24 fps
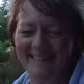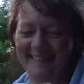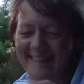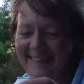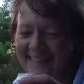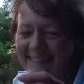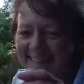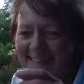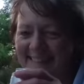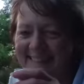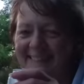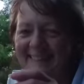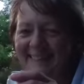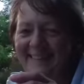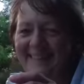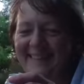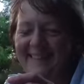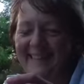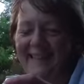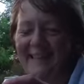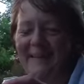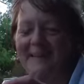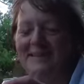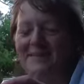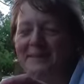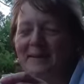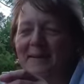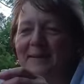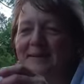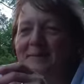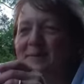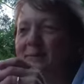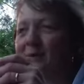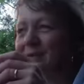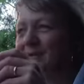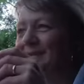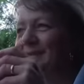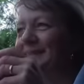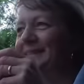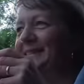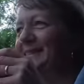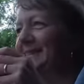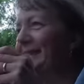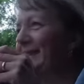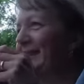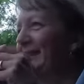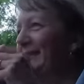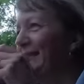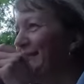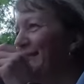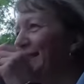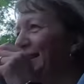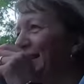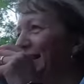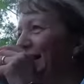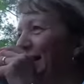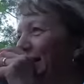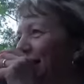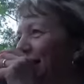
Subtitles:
I tell you, you just can't beat this life, can you?